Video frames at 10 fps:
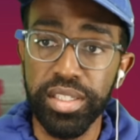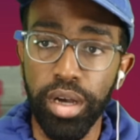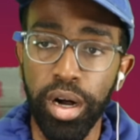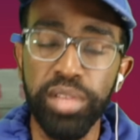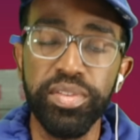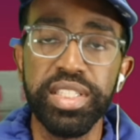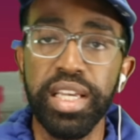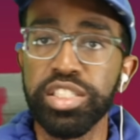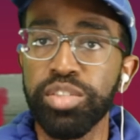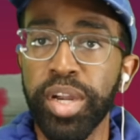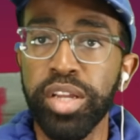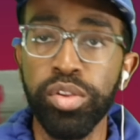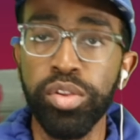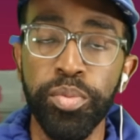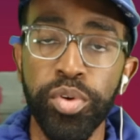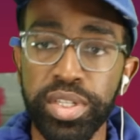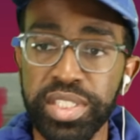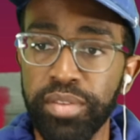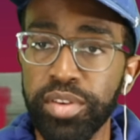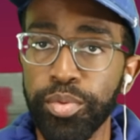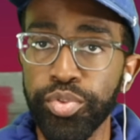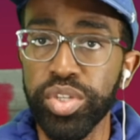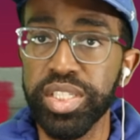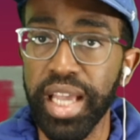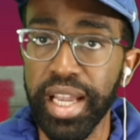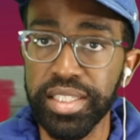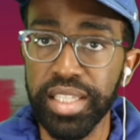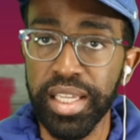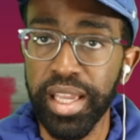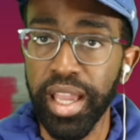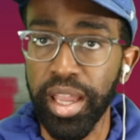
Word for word: All of a sudden, Jermaine Eluemunor is giving up three sacks in a game.